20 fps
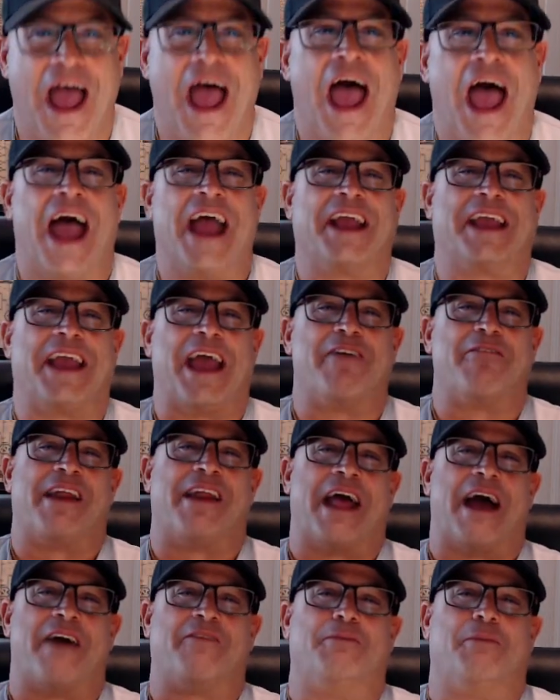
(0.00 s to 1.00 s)
And get ready to
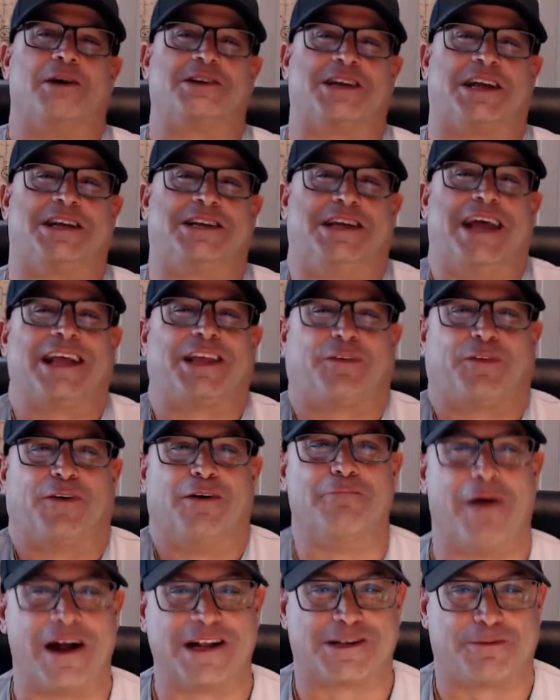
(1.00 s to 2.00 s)
have the most successful
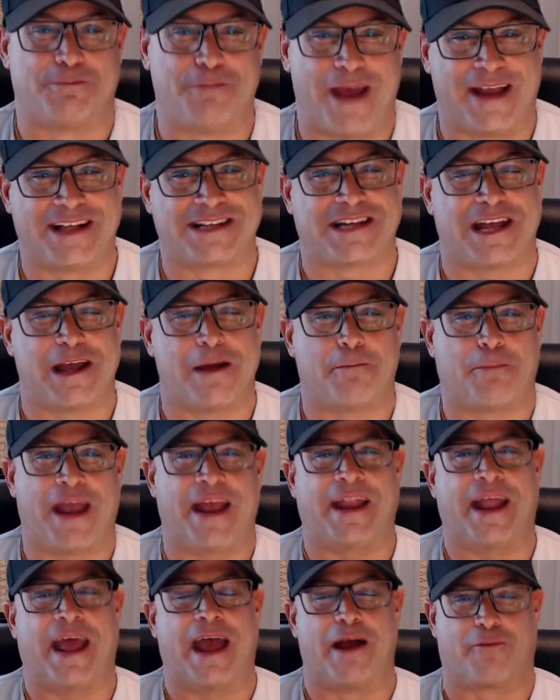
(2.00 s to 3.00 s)
March Madness
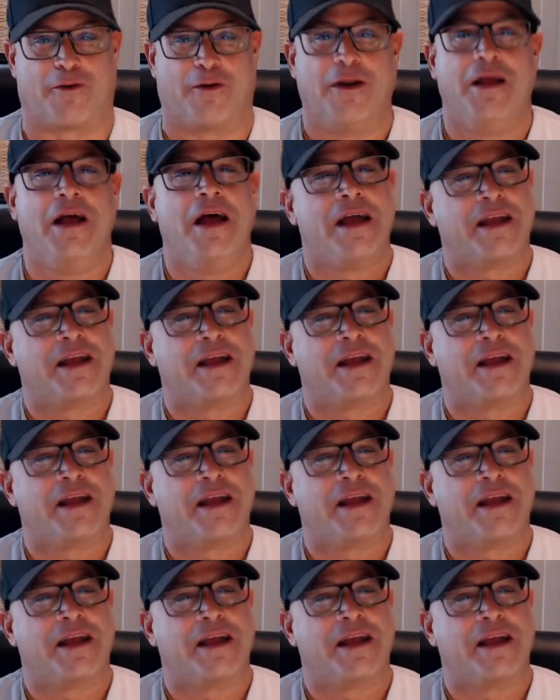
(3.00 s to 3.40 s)
campaign ever.